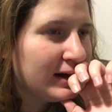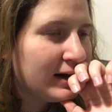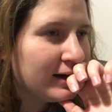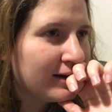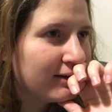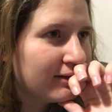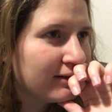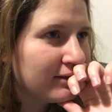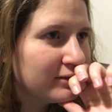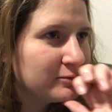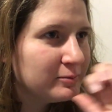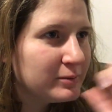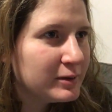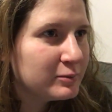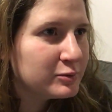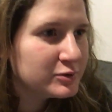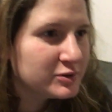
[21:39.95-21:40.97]
I'll
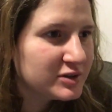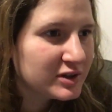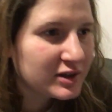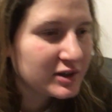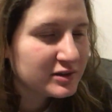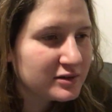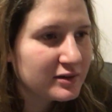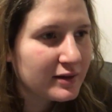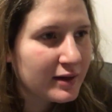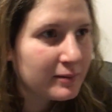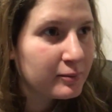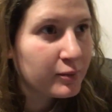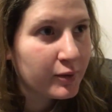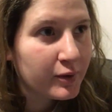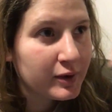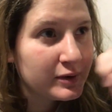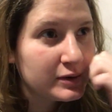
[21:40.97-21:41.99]
be able to get to that
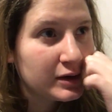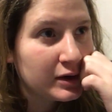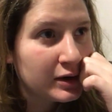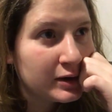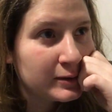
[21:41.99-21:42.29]
point.